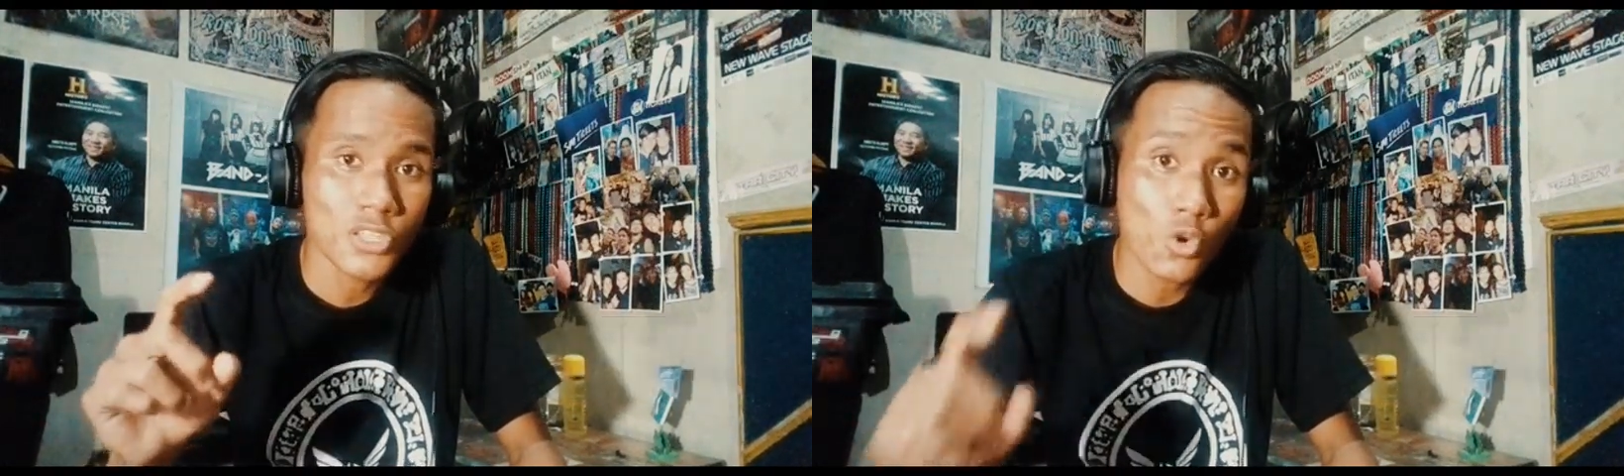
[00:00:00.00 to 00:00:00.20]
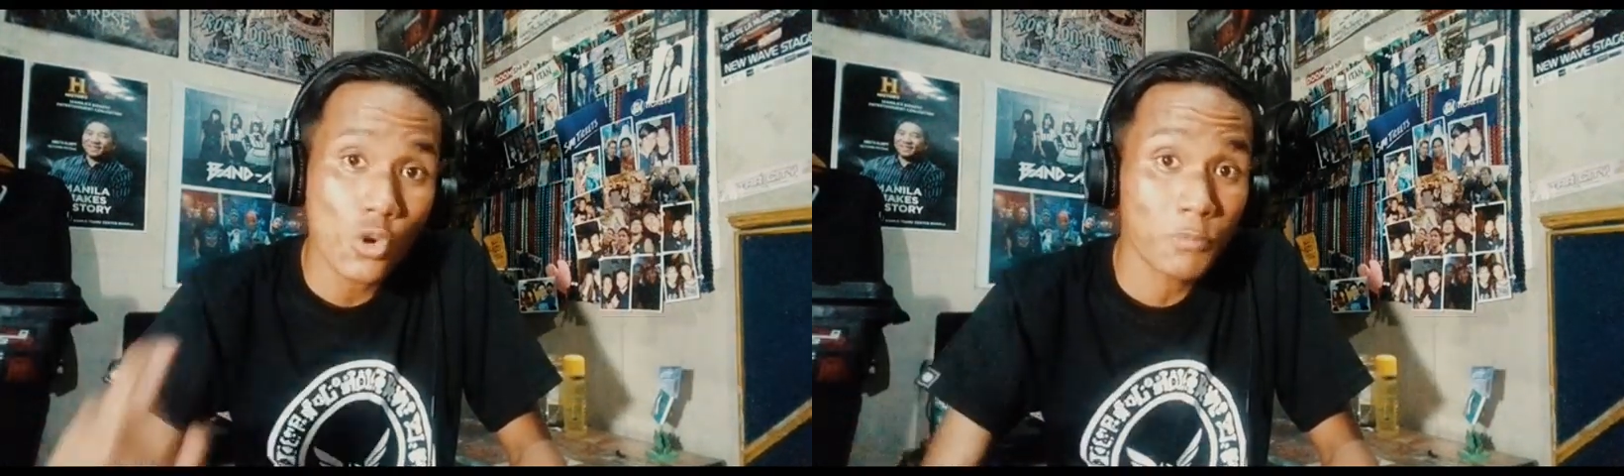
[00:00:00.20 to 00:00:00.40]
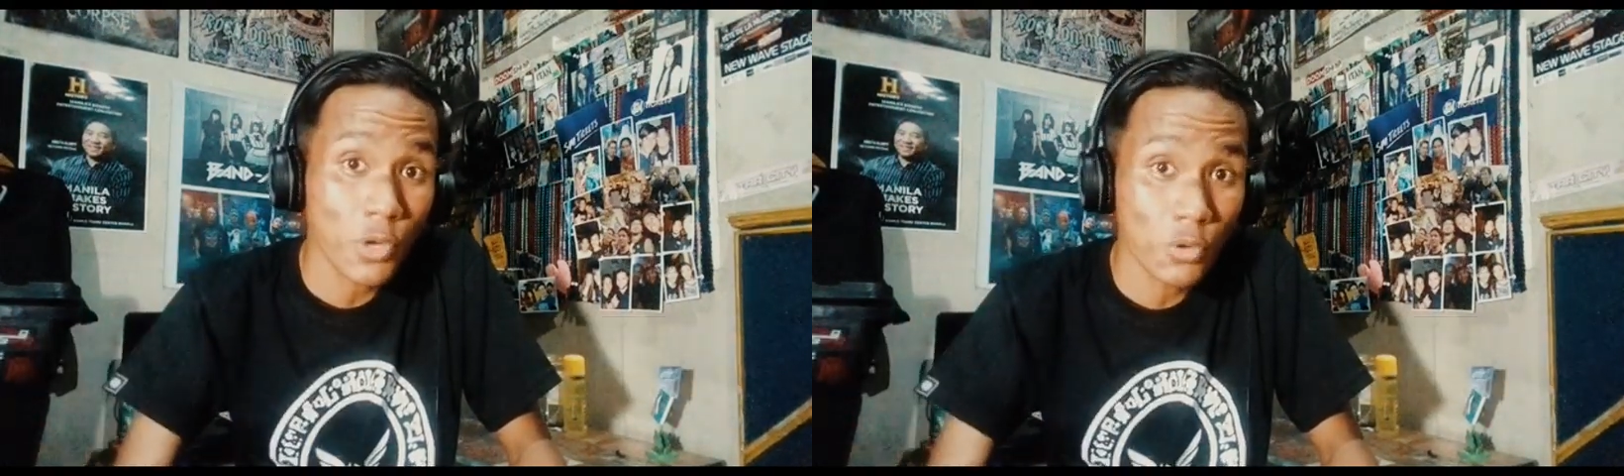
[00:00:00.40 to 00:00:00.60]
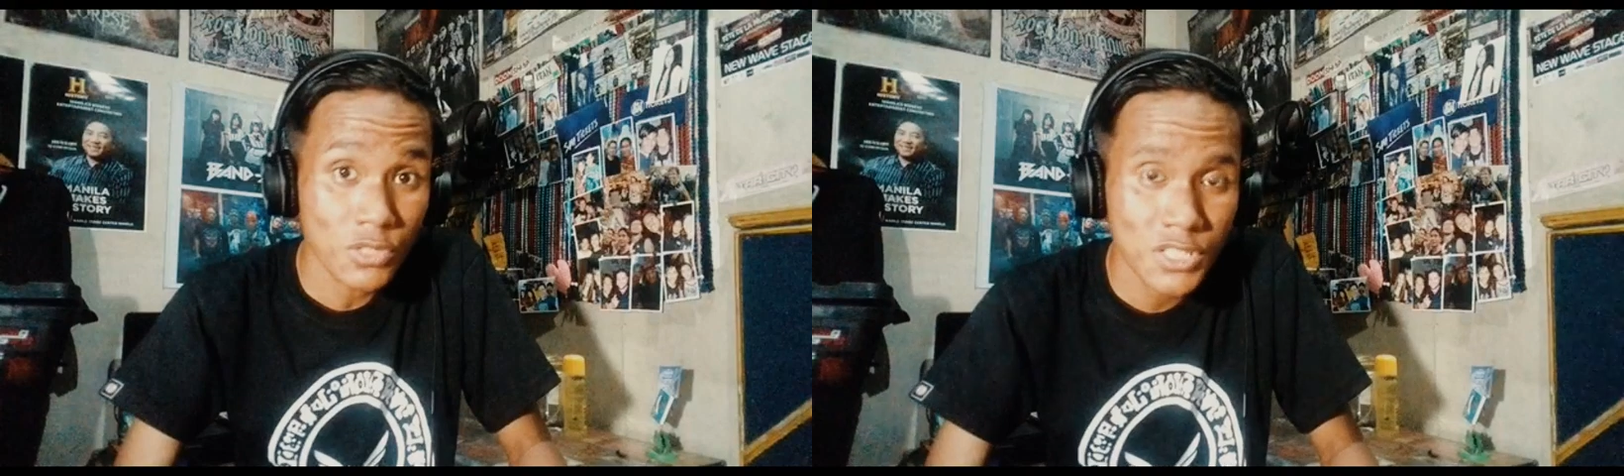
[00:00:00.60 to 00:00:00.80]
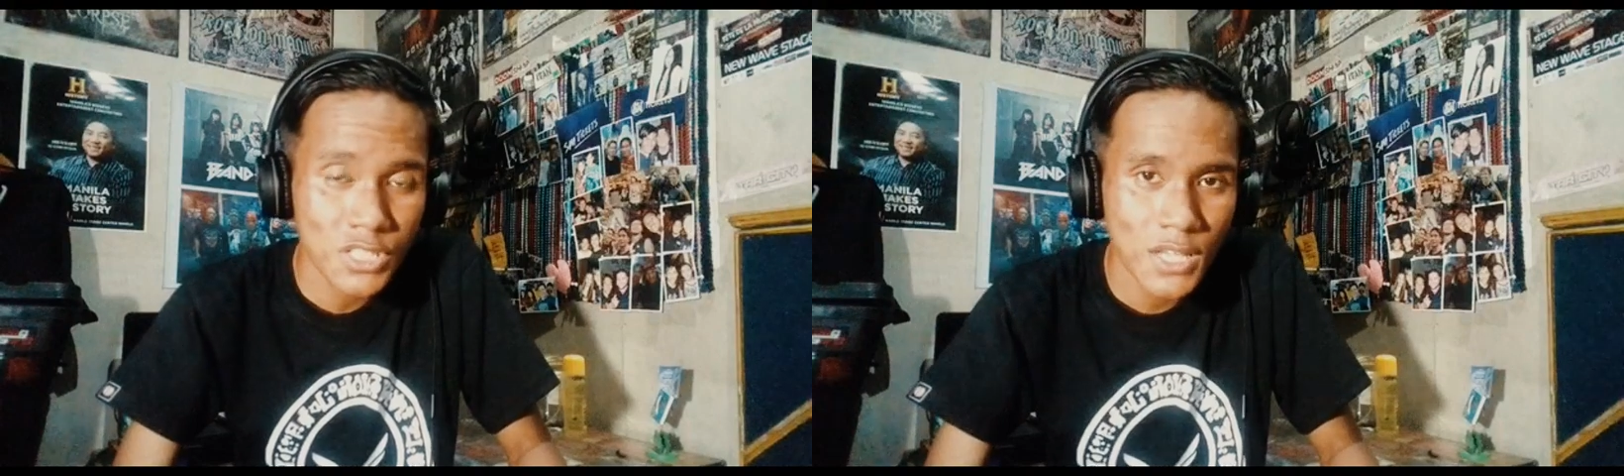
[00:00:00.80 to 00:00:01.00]

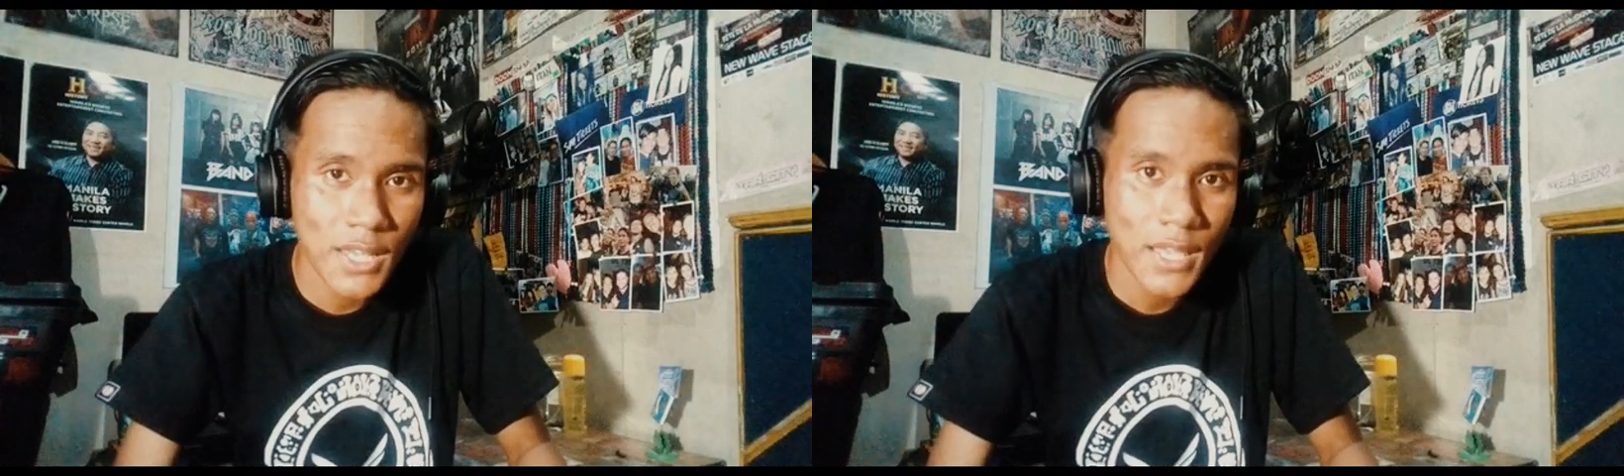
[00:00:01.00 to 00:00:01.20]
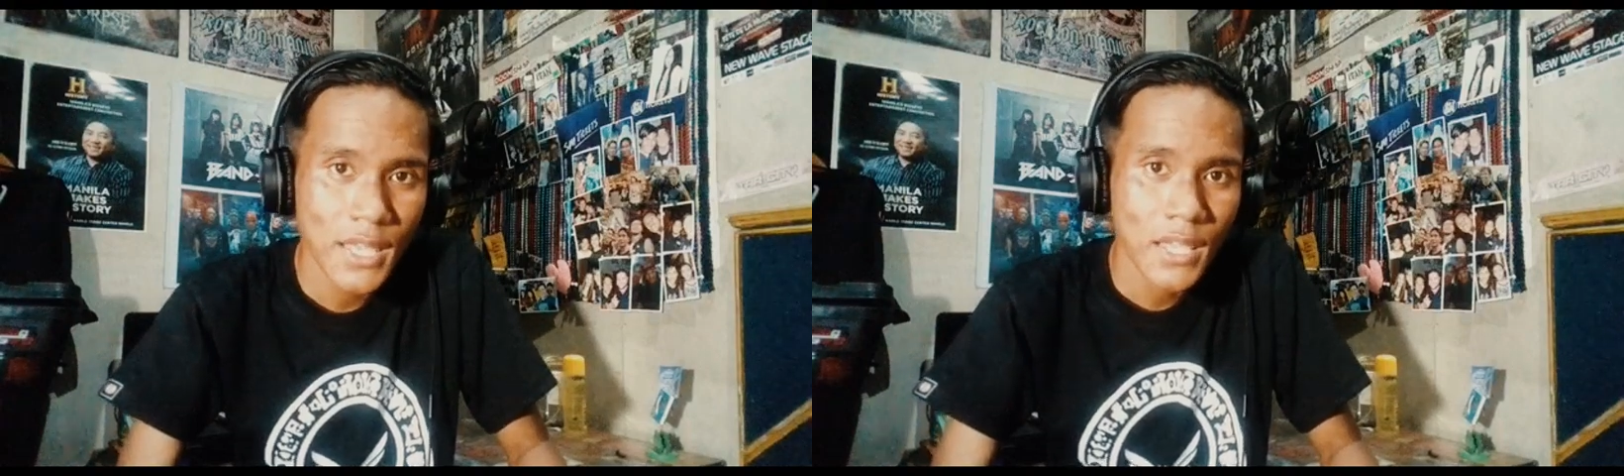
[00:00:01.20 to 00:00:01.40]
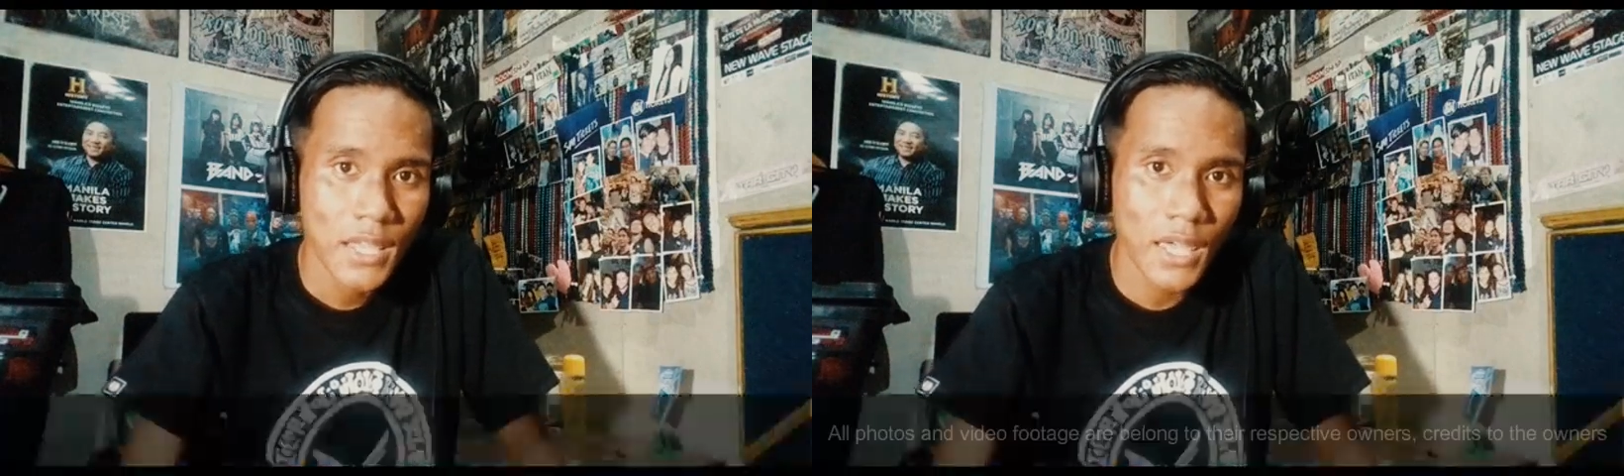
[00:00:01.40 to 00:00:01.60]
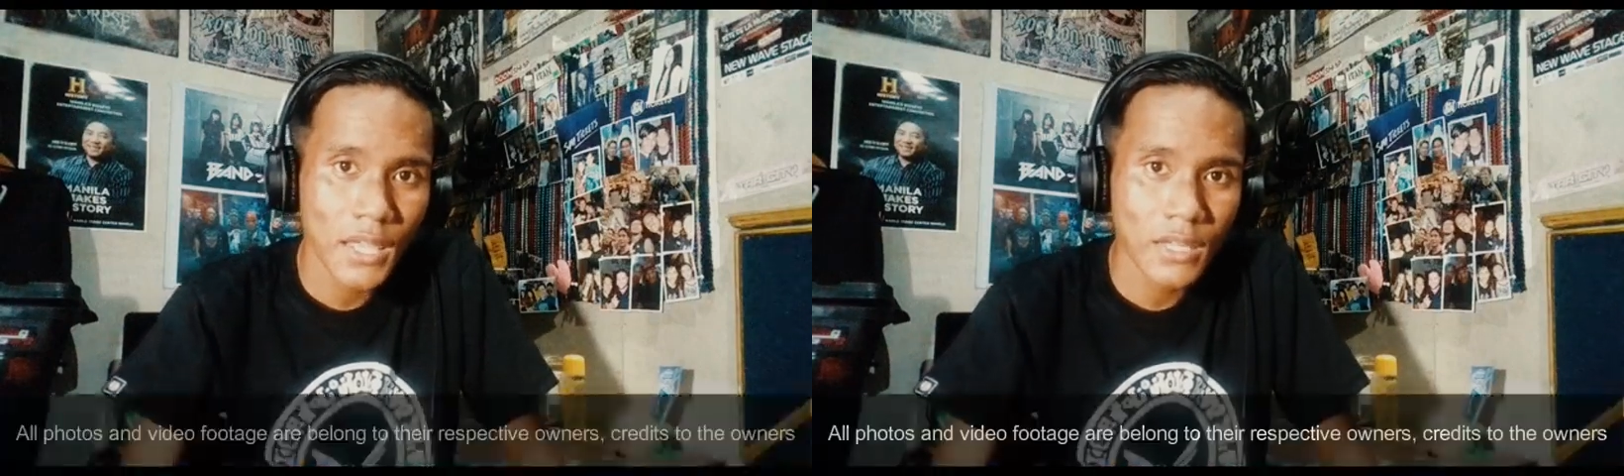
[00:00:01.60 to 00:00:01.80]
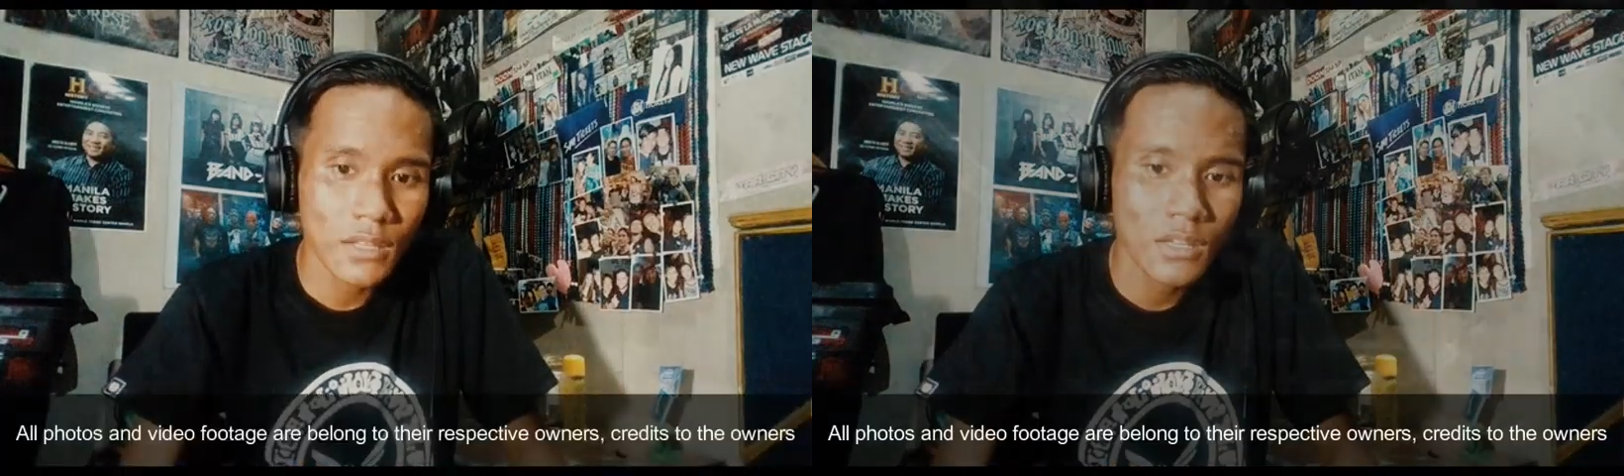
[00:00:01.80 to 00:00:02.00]
Scorpions,
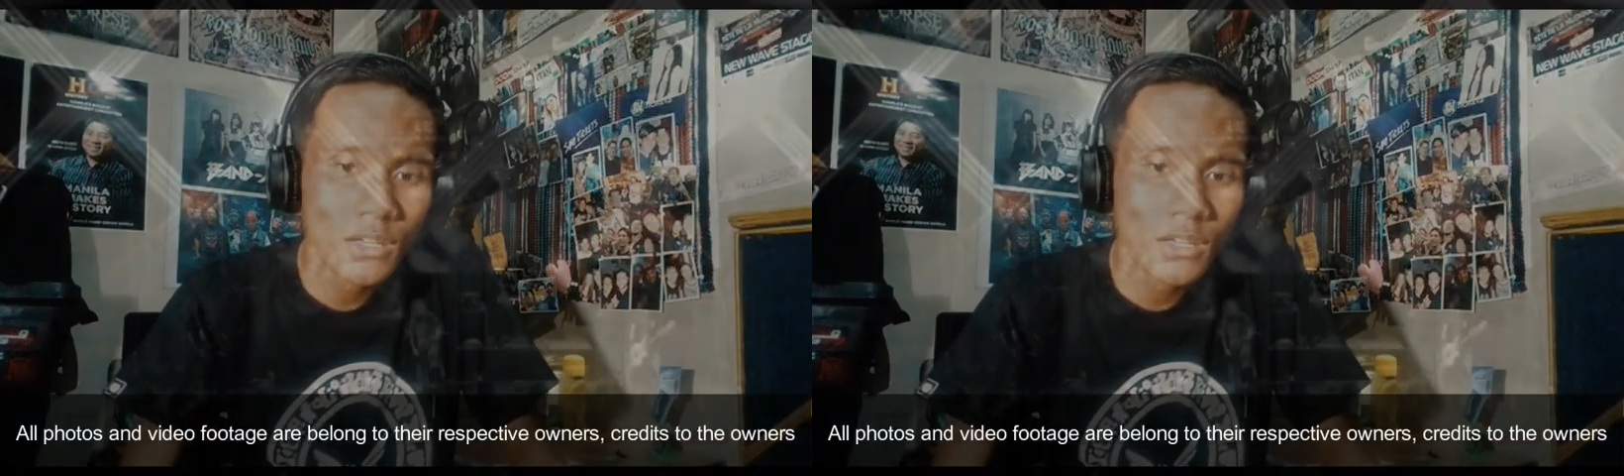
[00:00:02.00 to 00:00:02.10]
and